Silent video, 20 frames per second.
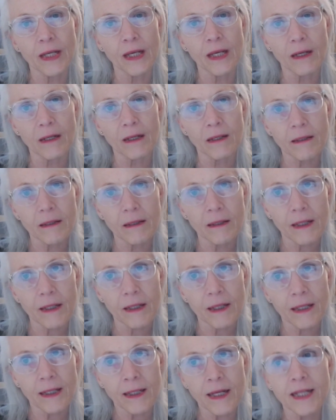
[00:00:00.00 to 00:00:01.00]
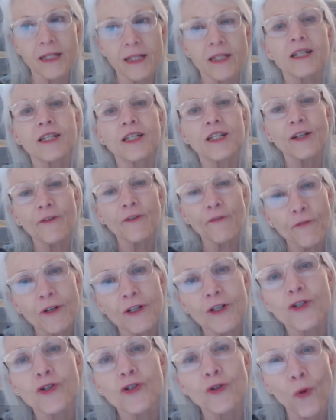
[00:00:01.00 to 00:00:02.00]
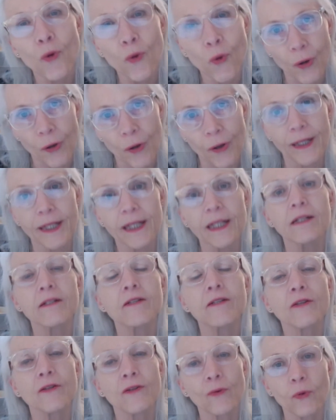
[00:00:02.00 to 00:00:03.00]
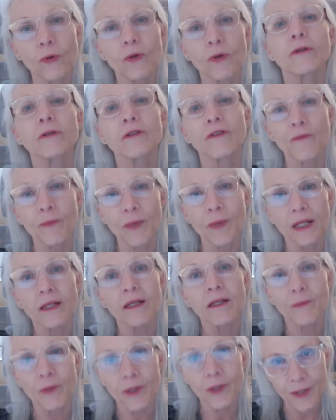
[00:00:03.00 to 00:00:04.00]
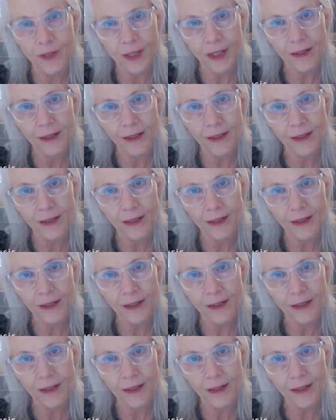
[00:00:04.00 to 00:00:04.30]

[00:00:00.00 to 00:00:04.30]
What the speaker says: It's a different door into the world of making music.